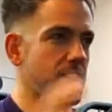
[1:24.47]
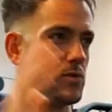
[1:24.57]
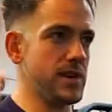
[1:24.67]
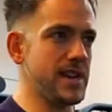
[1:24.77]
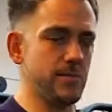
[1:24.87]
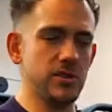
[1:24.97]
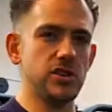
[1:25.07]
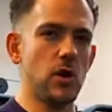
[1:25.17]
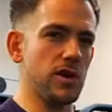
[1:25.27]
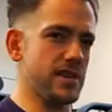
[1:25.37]
and I wouldn't keep my
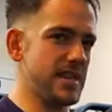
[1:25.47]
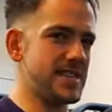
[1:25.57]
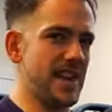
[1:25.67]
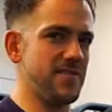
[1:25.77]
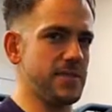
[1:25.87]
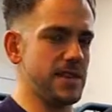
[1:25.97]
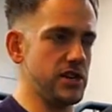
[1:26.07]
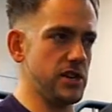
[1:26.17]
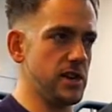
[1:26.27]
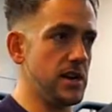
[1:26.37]
shoulders in a safe
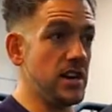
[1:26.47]
position.